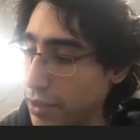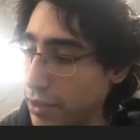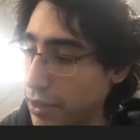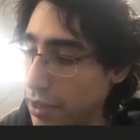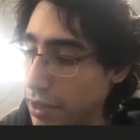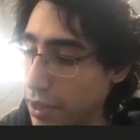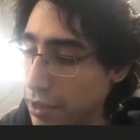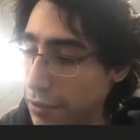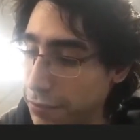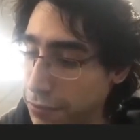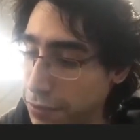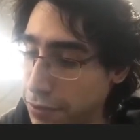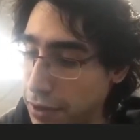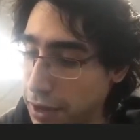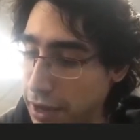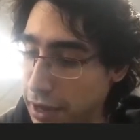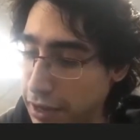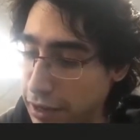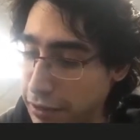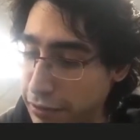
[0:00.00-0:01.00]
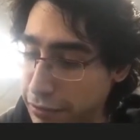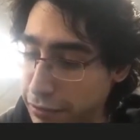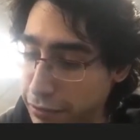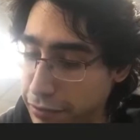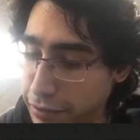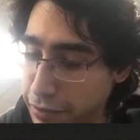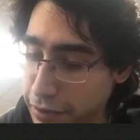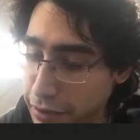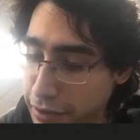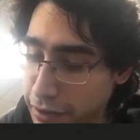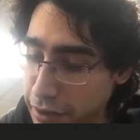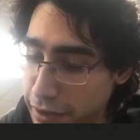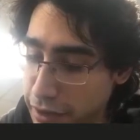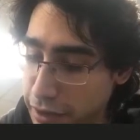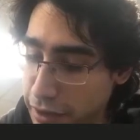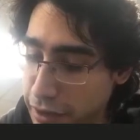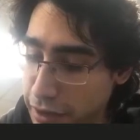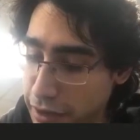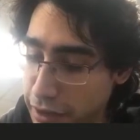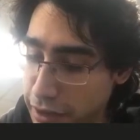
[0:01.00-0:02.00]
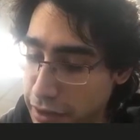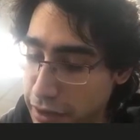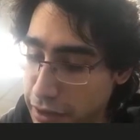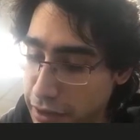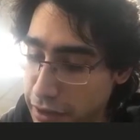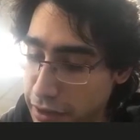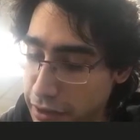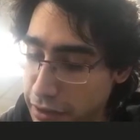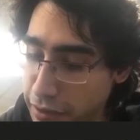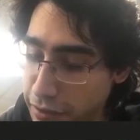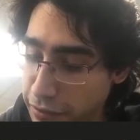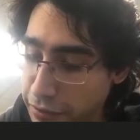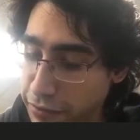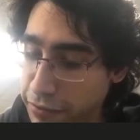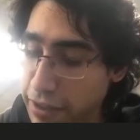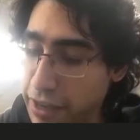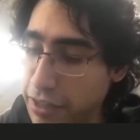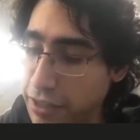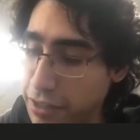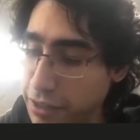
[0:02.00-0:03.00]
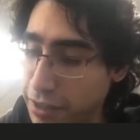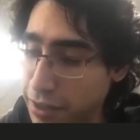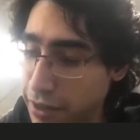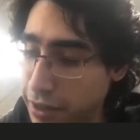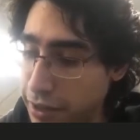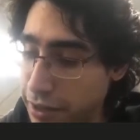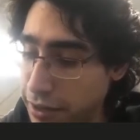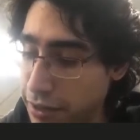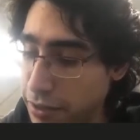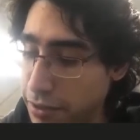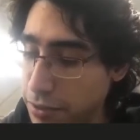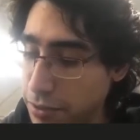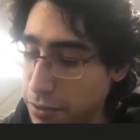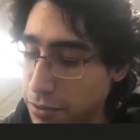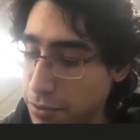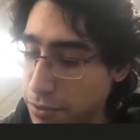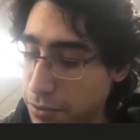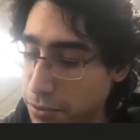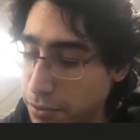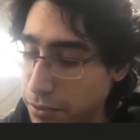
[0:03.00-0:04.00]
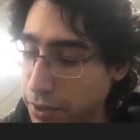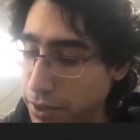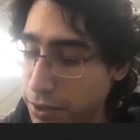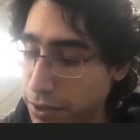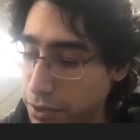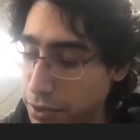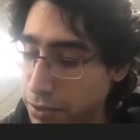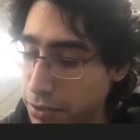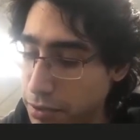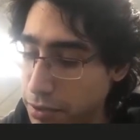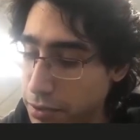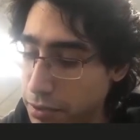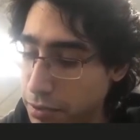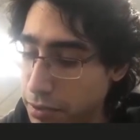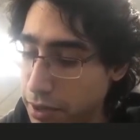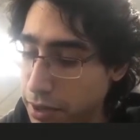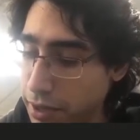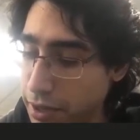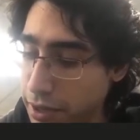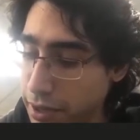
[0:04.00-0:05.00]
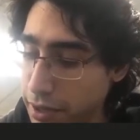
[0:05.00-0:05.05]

if you have the vector 1, 2, 3